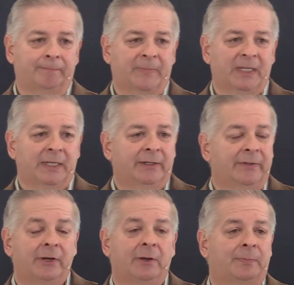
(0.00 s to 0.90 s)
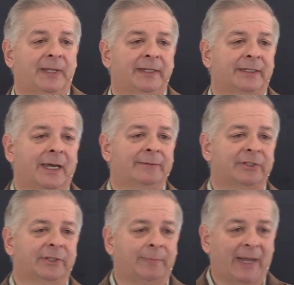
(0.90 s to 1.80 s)
You know, there are plenty of times
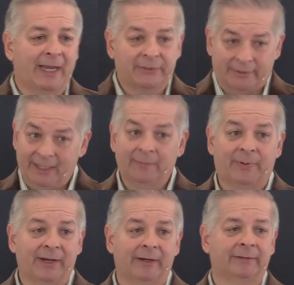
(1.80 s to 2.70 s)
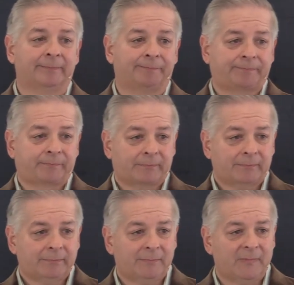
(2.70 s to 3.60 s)
as a pastor and a parent
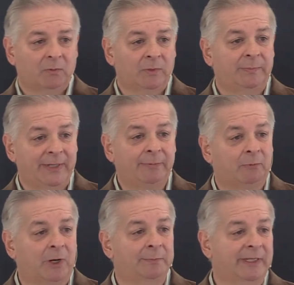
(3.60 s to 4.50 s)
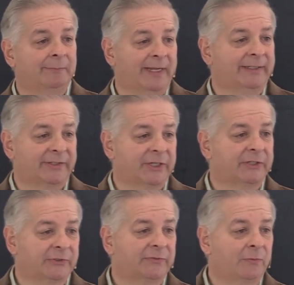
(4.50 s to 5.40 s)
when people want me to make
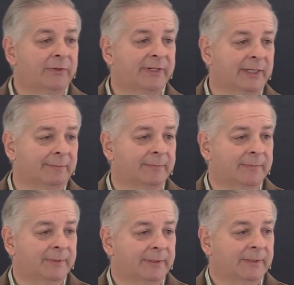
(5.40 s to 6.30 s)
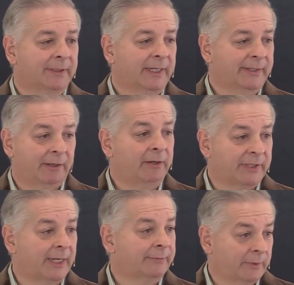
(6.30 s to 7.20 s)
decisions for them. And there are
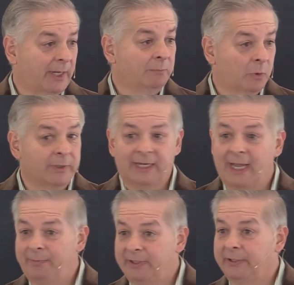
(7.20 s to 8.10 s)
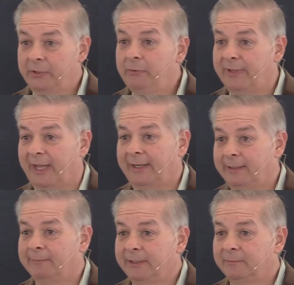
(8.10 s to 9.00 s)
times when I'm more than happy to do that.
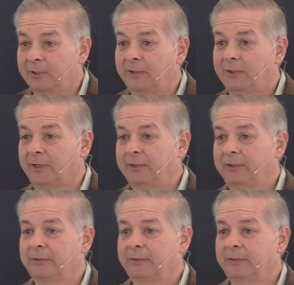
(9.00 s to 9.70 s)
Amen. We all are.